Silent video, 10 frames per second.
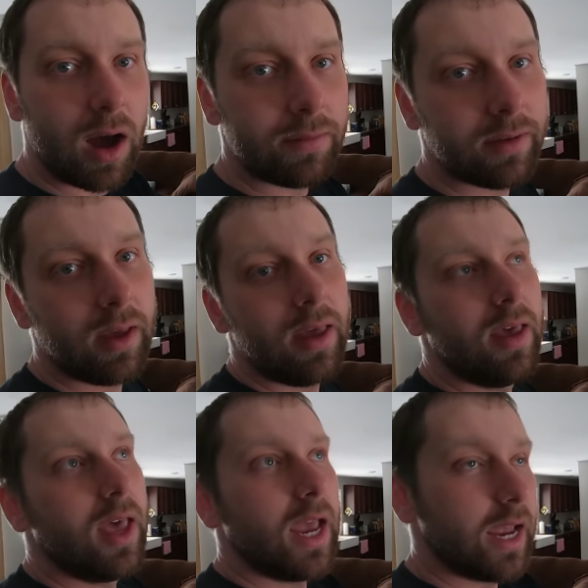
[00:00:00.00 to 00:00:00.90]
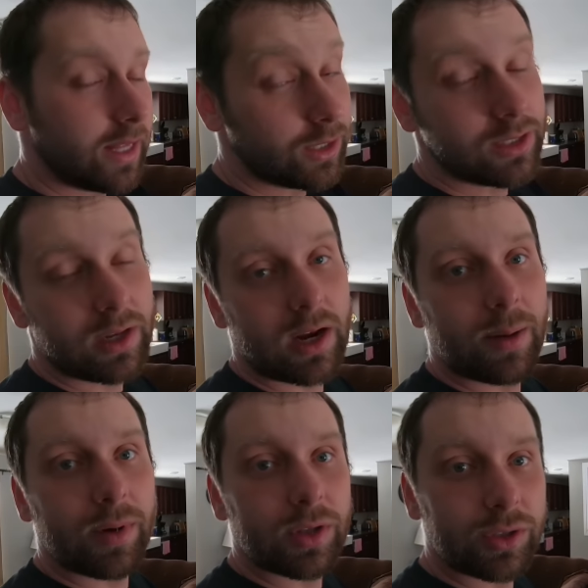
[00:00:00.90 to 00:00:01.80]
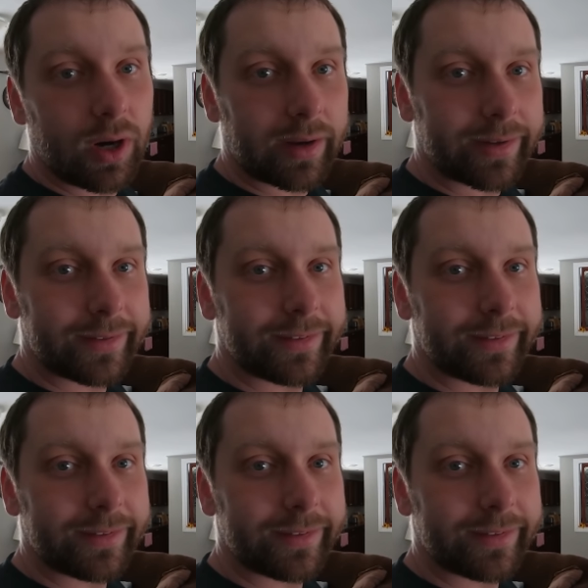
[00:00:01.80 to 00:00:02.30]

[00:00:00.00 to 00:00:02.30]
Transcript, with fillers: off and then she's gonna come on the truck.